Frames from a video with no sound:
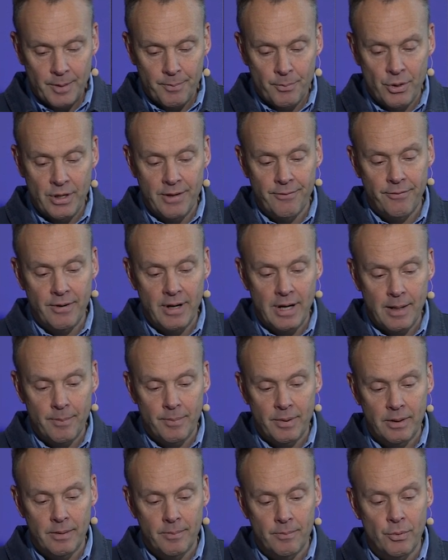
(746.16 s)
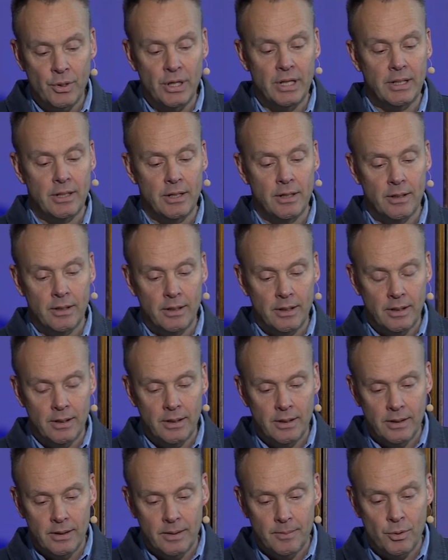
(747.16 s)
prefab brick
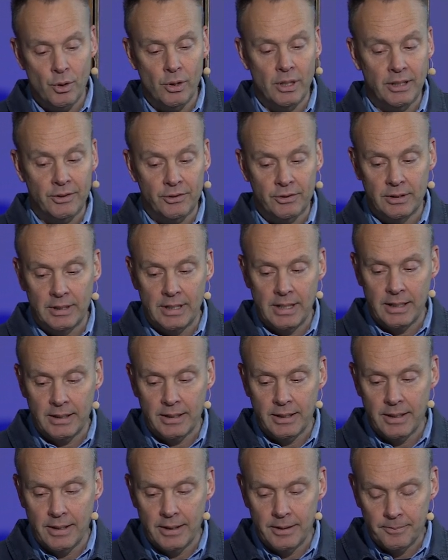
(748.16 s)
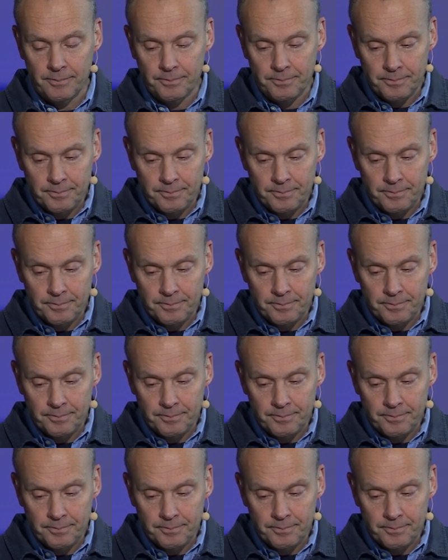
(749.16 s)
products like